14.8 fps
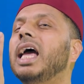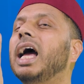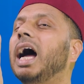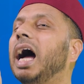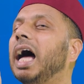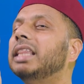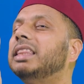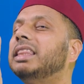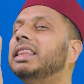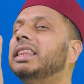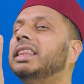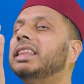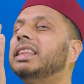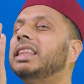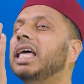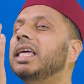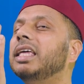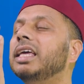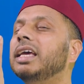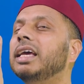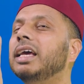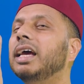I
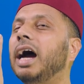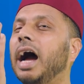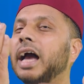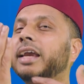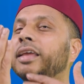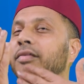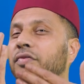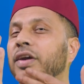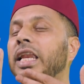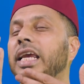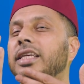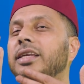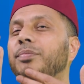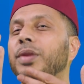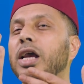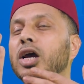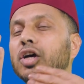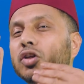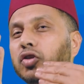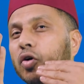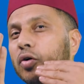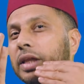can feel it.
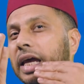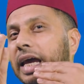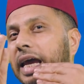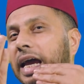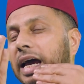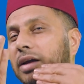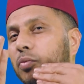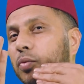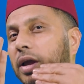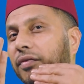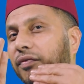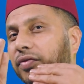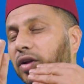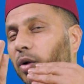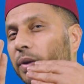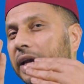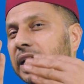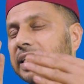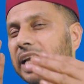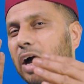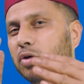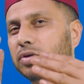So the air, we are flowing
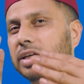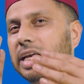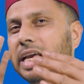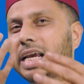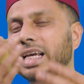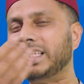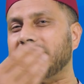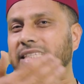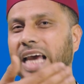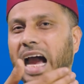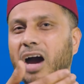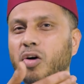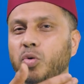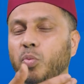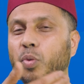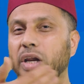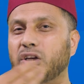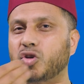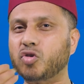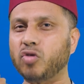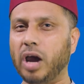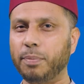it out. Sound, we
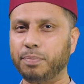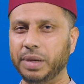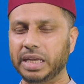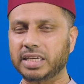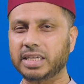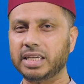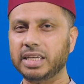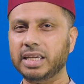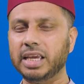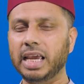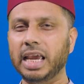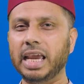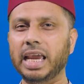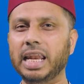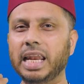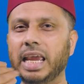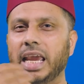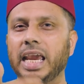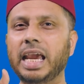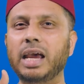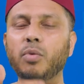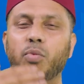trap it, and
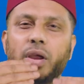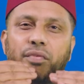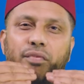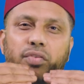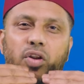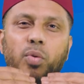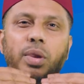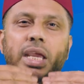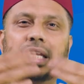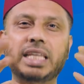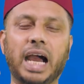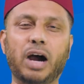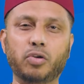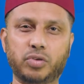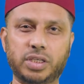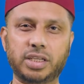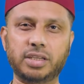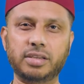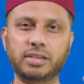air, we are flowing it out.